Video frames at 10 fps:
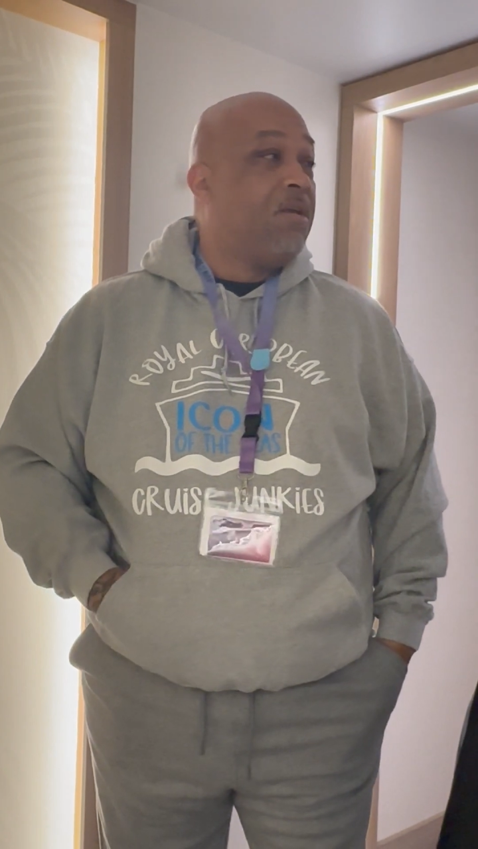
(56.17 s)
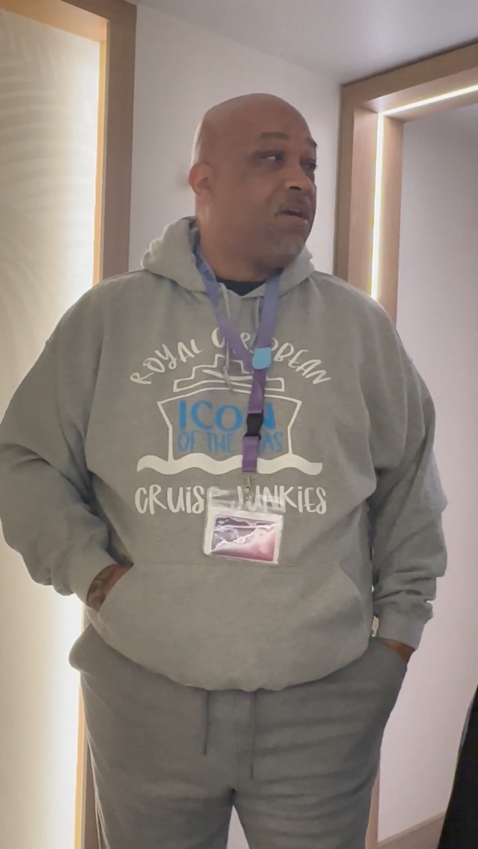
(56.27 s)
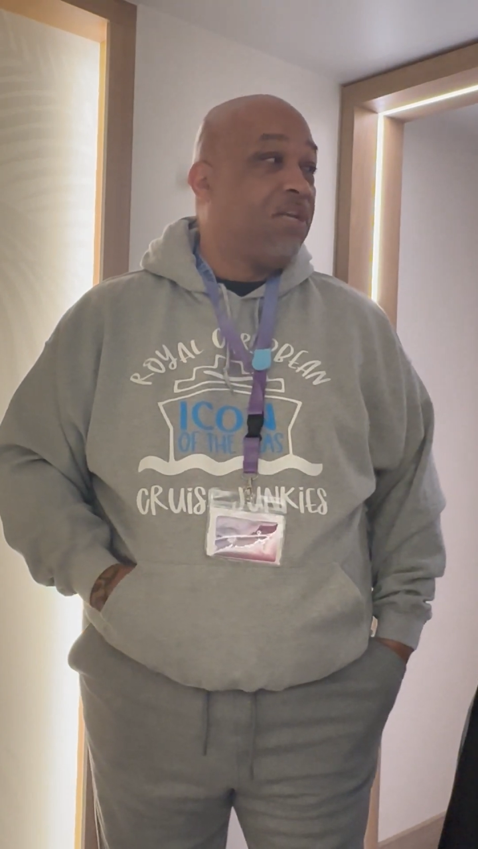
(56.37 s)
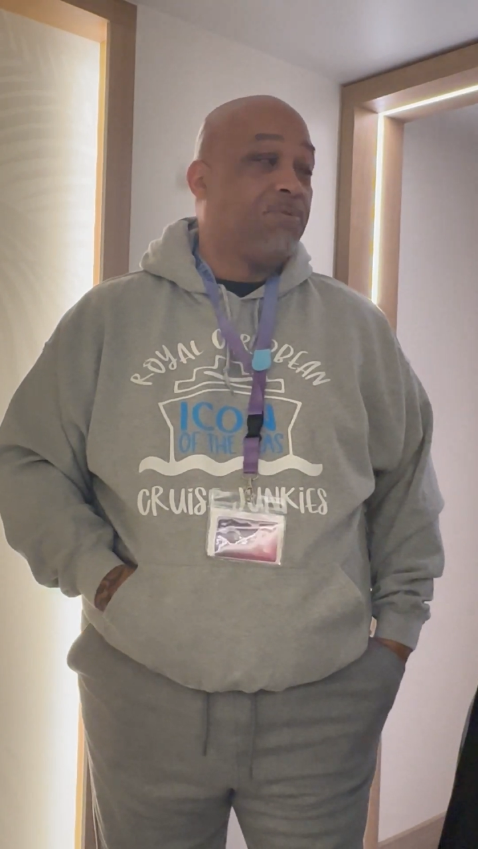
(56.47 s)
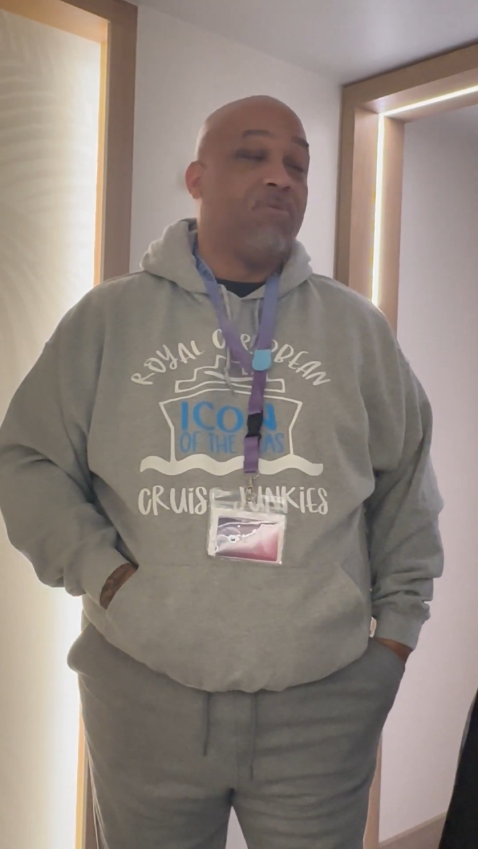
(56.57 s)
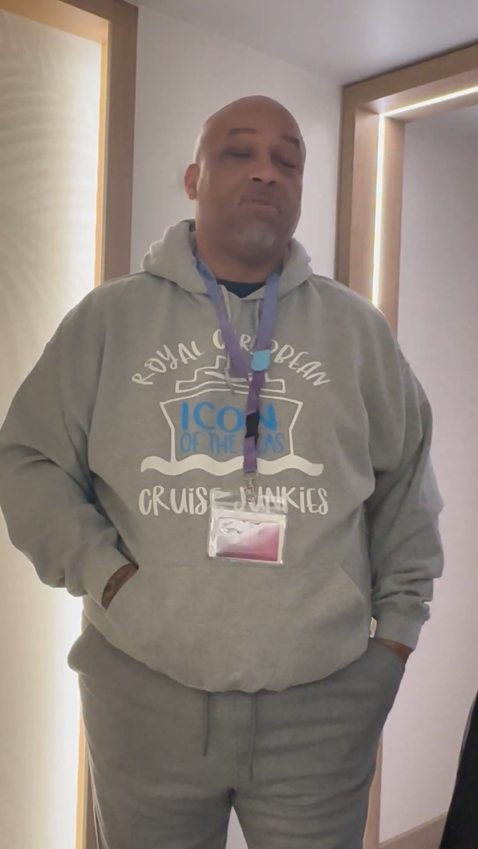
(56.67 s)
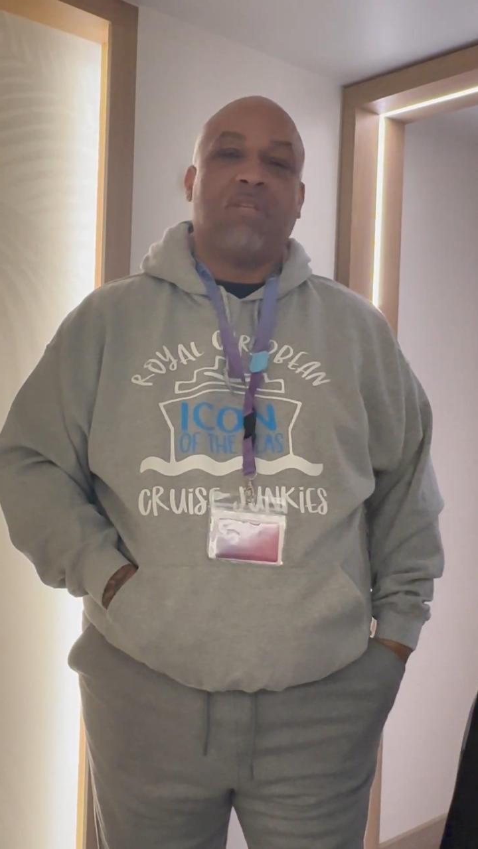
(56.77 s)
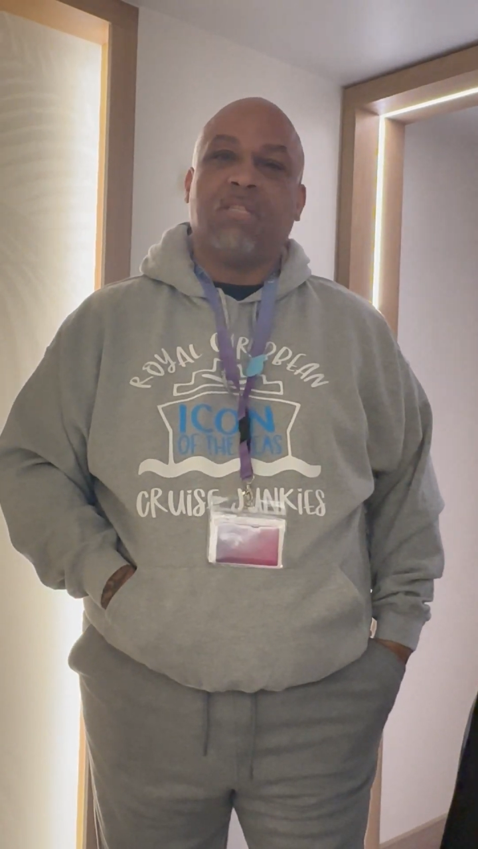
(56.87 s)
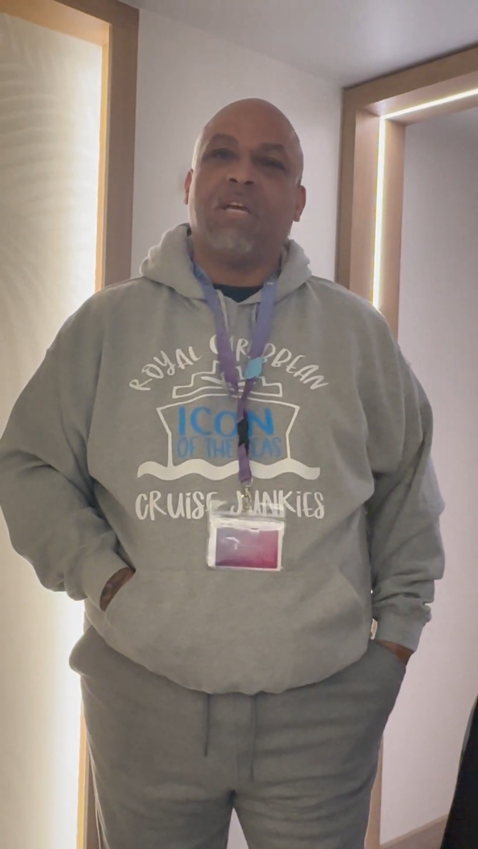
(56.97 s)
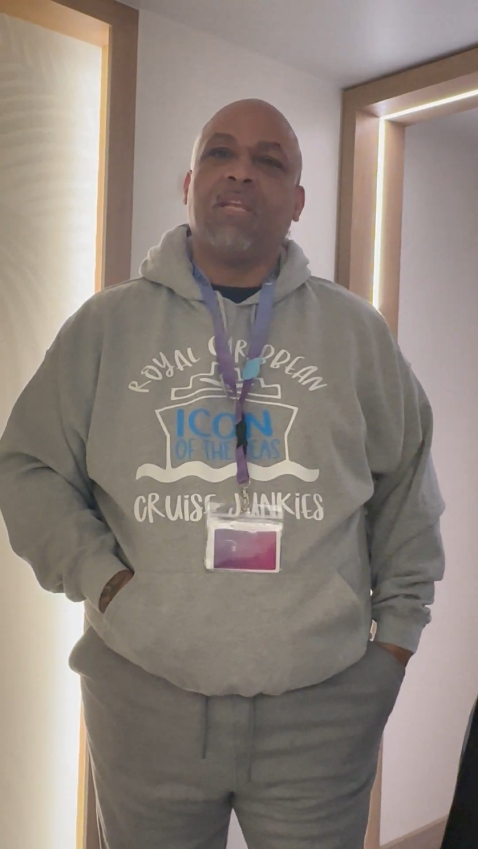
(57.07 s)
Customer
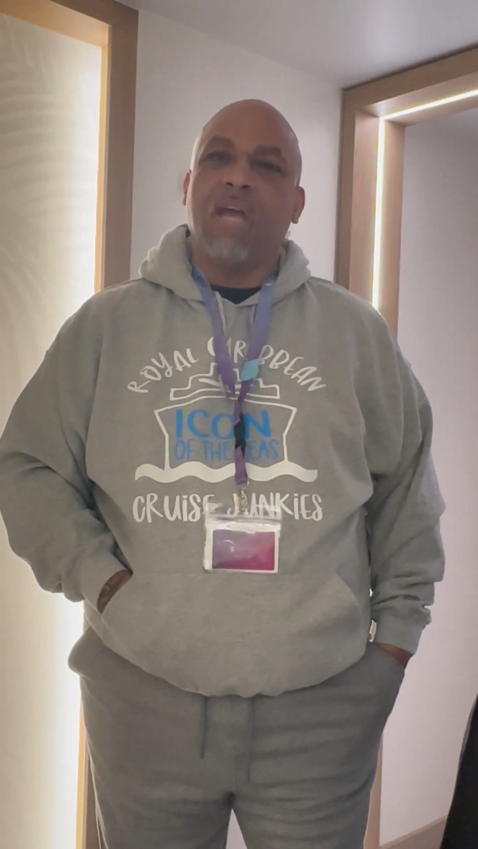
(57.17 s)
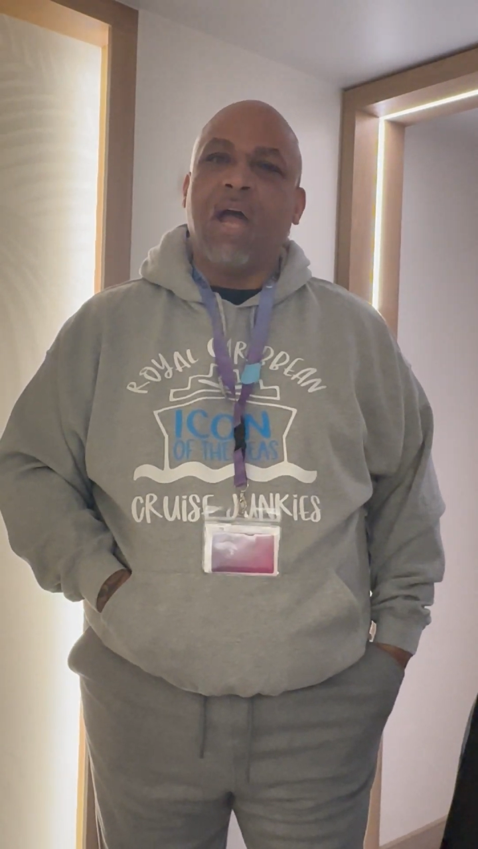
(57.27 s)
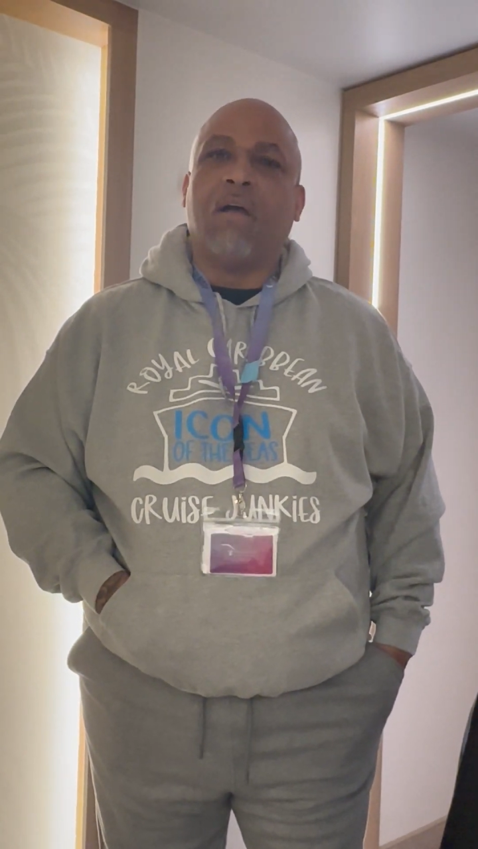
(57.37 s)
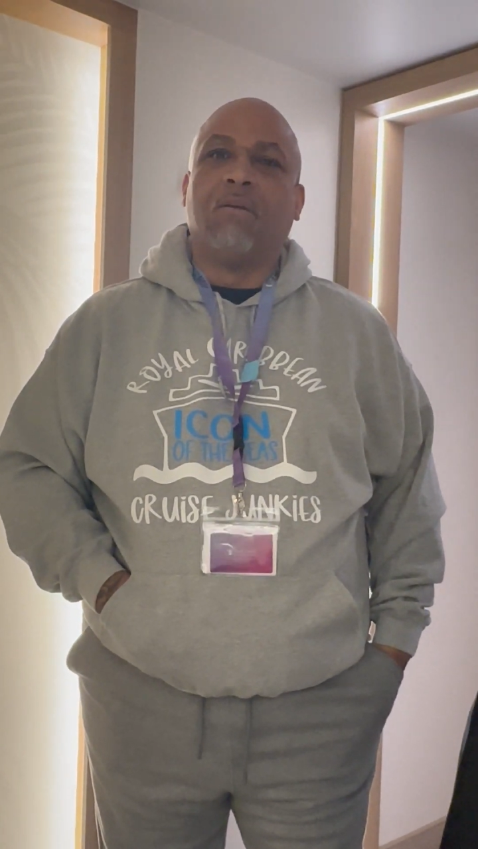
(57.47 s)
service said, yeah,